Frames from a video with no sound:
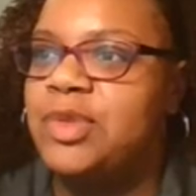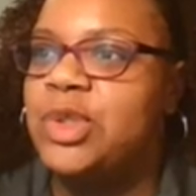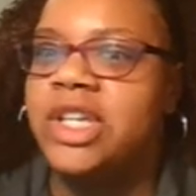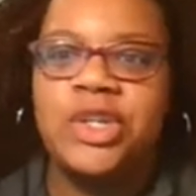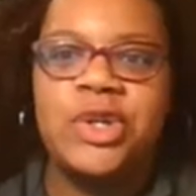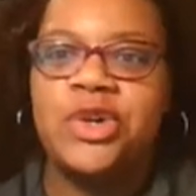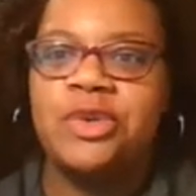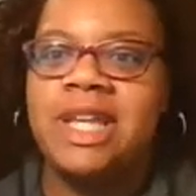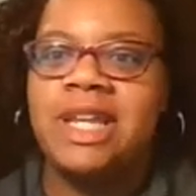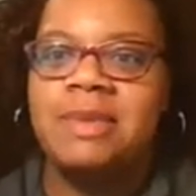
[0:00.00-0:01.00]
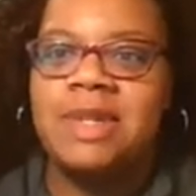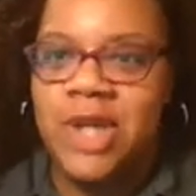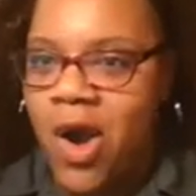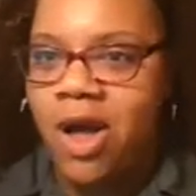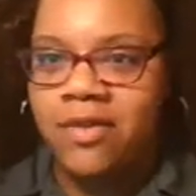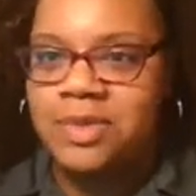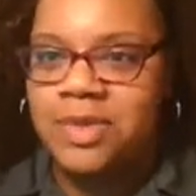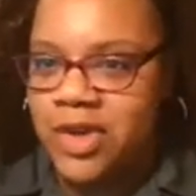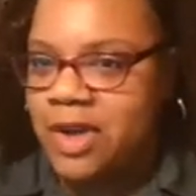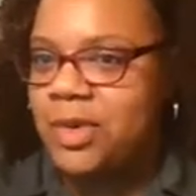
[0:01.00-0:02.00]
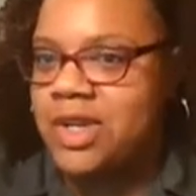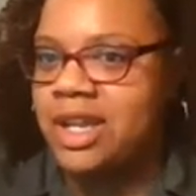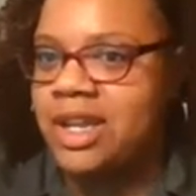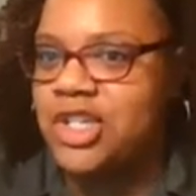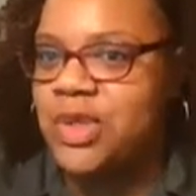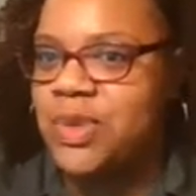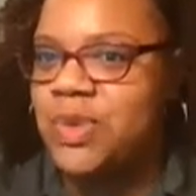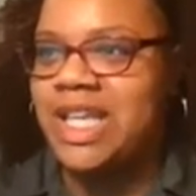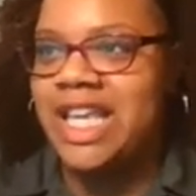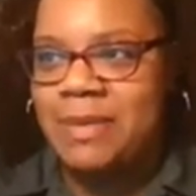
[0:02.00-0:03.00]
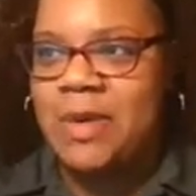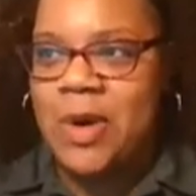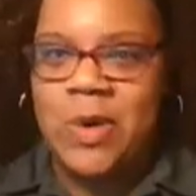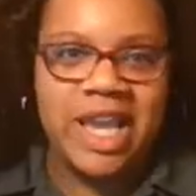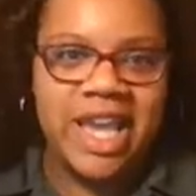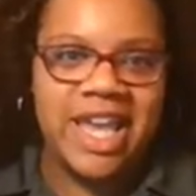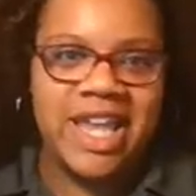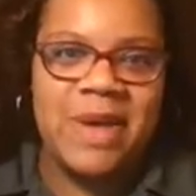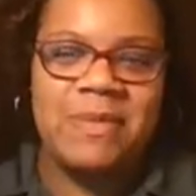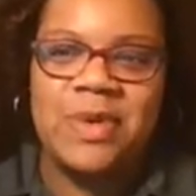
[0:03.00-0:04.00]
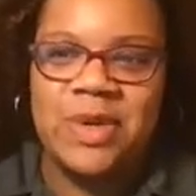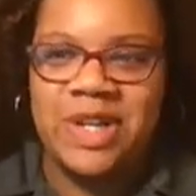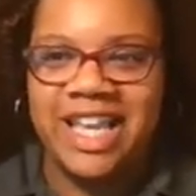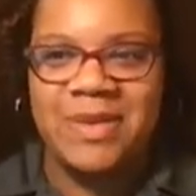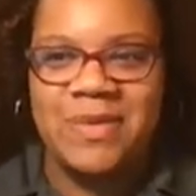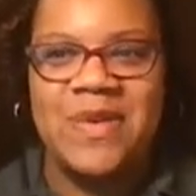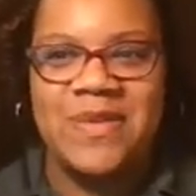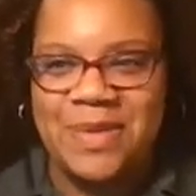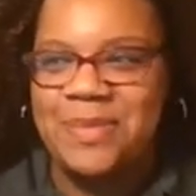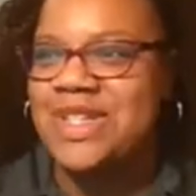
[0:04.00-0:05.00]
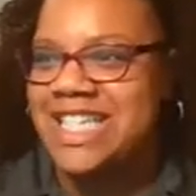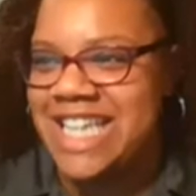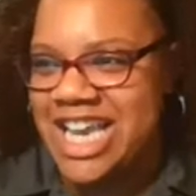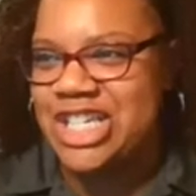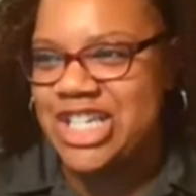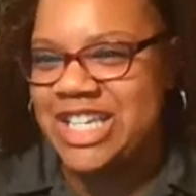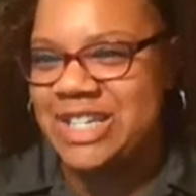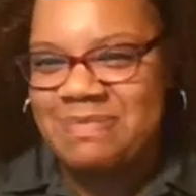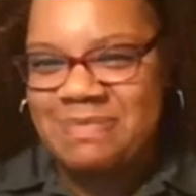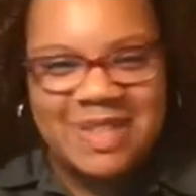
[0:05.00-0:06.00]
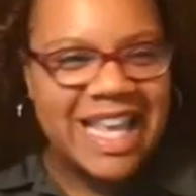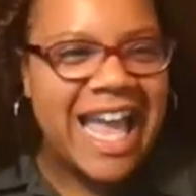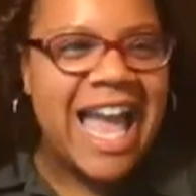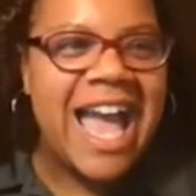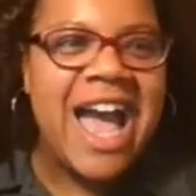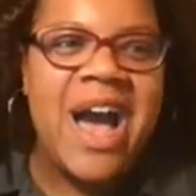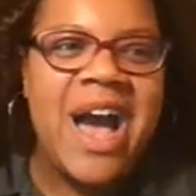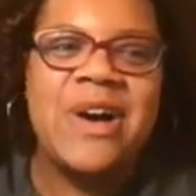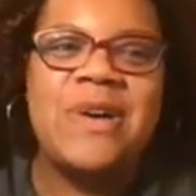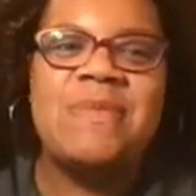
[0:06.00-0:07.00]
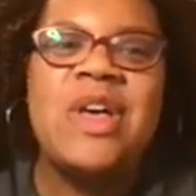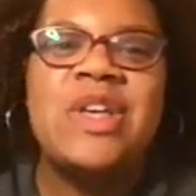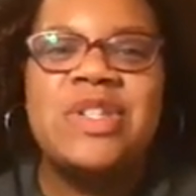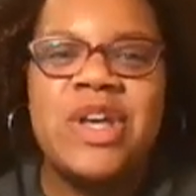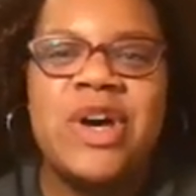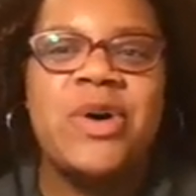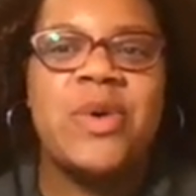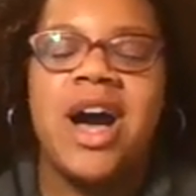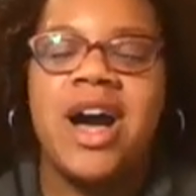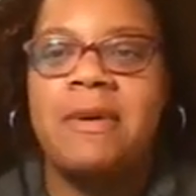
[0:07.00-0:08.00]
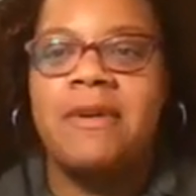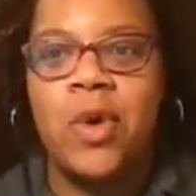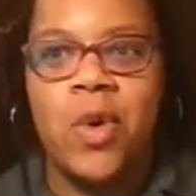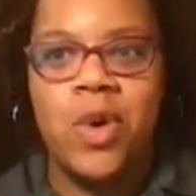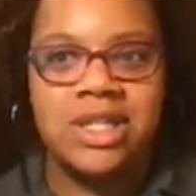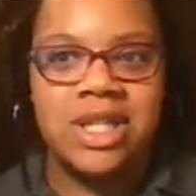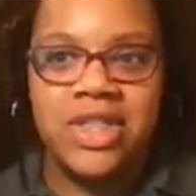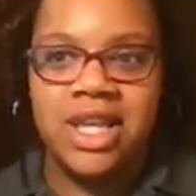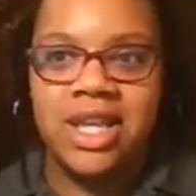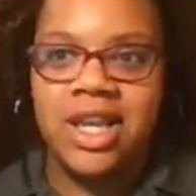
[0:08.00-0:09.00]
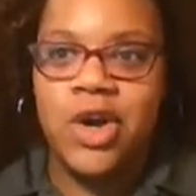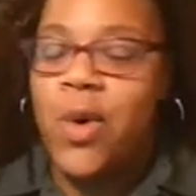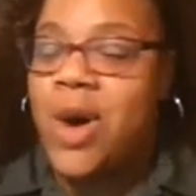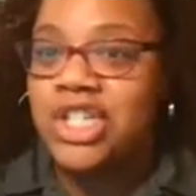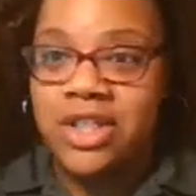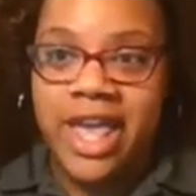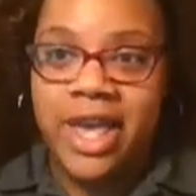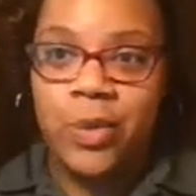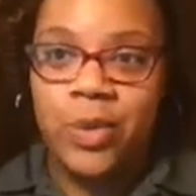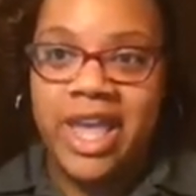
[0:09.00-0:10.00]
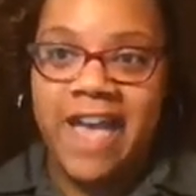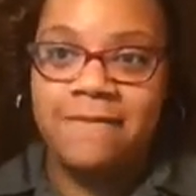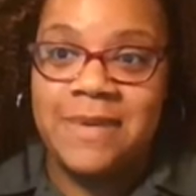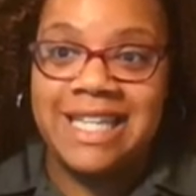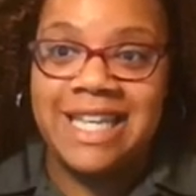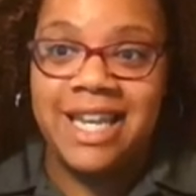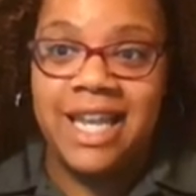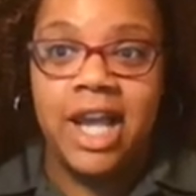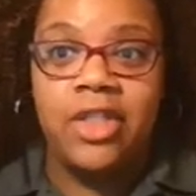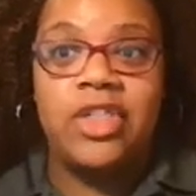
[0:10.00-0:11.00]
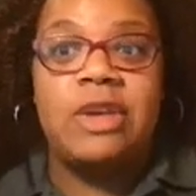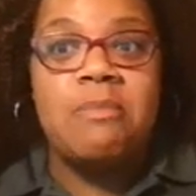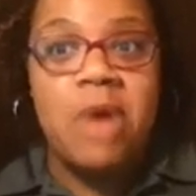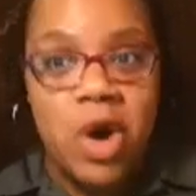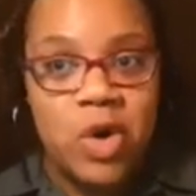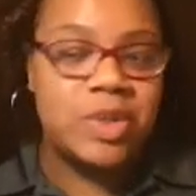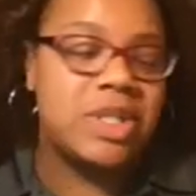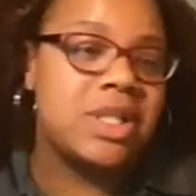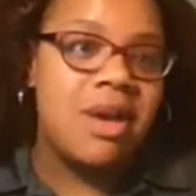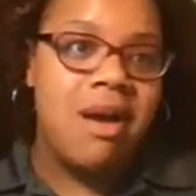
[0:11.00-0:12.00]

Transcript: Julia, you're beating me to all of them, so I'm going to let you keep going, and I'm going to keep with the presentation. Of course, the question that we have been getting the most